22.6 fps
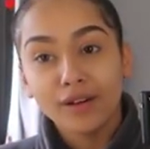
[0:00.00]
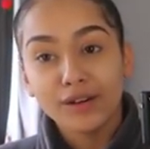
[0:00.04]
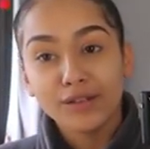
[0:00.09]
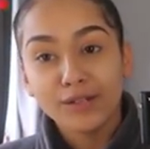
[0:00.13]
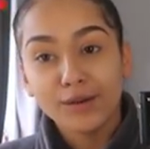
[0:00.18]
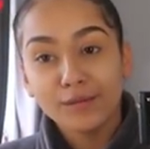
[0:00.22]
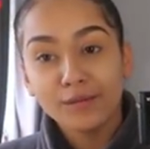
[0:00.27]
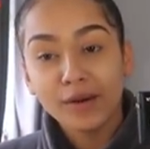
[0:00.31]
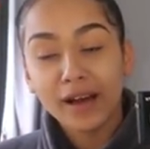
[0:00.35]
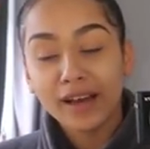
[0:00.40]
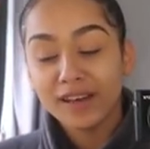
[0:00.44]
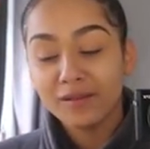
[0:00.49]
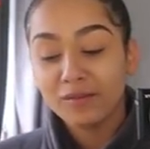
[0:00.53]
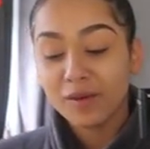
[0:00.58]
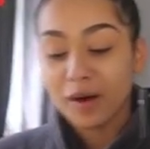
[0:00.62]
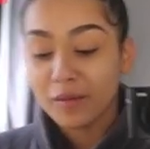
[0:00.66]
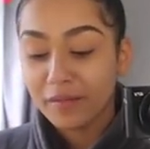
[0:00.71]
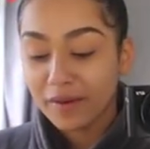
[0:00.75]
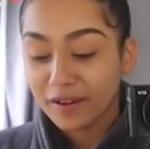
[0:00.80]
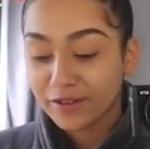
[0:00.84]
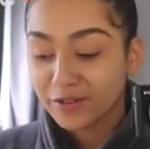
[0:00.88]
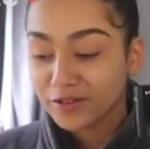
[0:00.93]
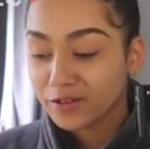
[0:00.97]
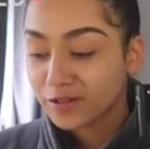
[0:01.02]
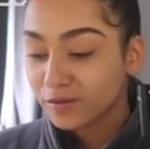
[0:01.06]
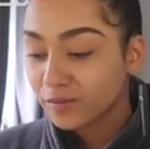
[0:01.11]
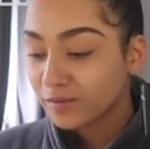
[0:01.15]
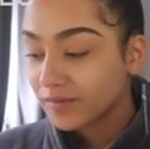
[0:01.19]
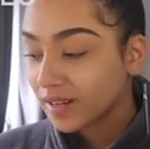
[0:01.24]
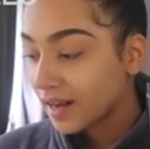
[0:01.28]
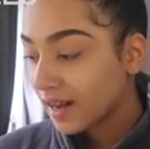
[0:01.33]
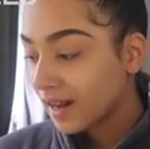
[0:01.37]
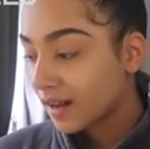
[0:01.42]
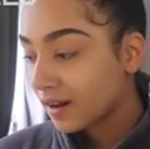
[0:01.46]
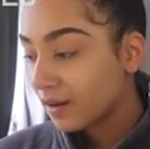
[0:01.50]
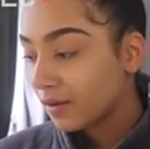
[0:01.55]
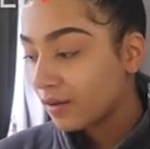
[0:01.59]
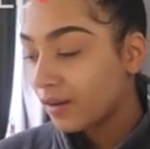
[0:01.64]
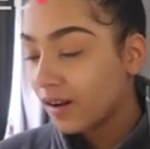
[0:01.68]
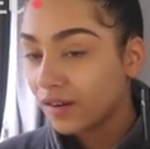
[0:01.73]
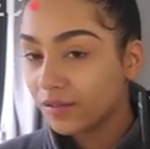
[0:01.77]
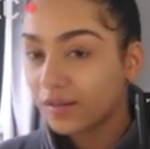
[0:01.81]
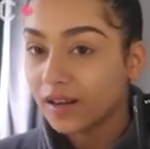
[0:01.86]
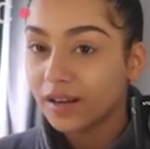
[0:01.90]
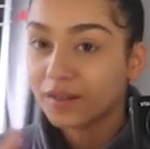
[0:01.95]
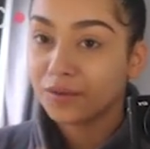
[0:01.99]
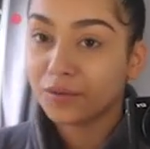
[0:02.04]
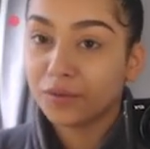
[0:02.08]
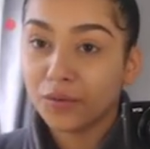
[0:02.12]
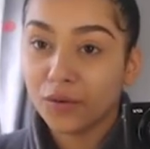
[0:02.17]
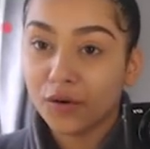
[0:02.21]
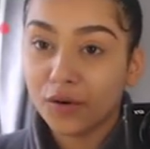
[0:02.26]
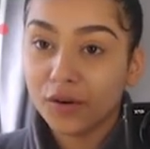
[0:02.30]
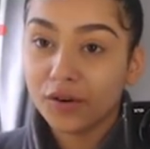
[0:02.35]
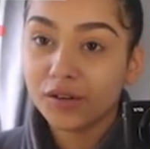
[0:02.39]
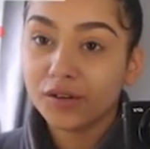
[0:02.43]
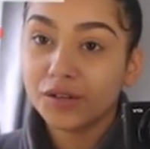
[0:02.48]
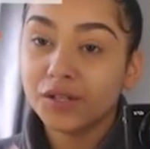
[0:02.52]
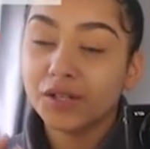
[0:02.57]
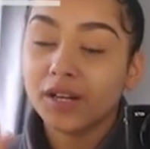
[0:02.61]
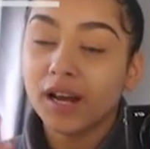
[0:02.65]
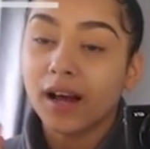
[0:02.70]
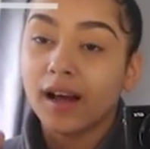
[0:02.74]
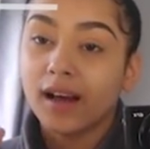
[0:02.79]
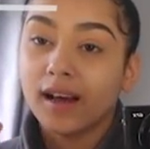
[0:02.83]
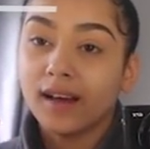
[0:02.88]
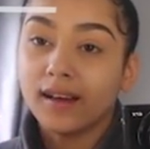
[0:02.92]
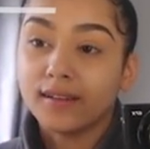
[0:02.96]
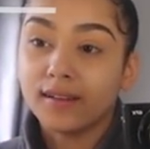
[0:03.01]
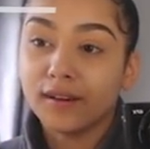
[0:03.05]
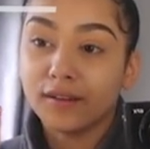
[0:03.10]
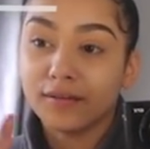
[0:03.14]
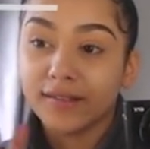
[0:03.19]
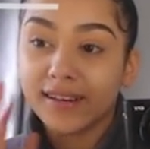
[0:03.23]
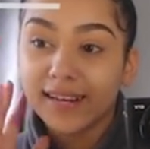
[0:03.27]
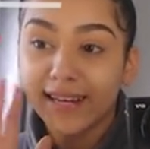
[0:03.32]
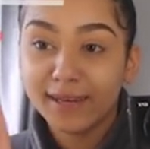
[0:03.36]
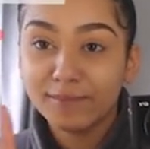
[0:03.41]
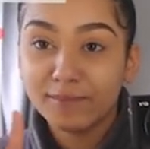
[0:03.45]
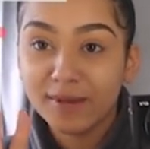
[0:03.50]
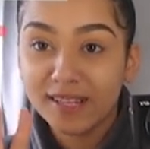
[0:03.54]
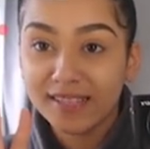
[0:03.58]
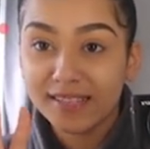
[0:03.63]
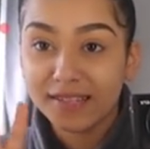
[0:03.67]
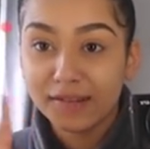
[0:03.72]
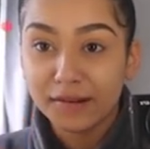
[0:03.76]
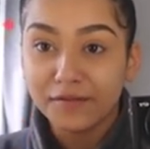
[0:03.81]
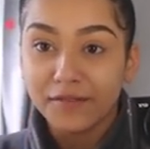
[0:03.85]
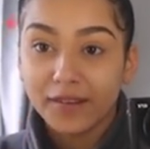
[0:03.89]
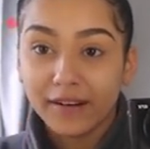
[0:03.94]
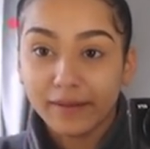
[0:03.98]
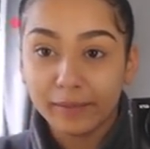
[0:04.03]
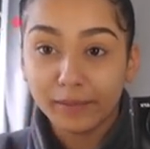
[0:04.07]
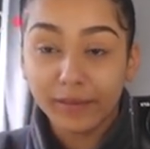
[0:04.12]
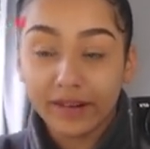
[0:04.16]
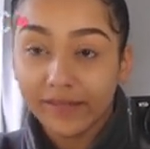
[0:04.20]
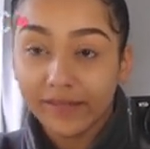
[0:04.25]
guys, I'm back in my bedroom now. I've had a wash and I've cleaned myself up.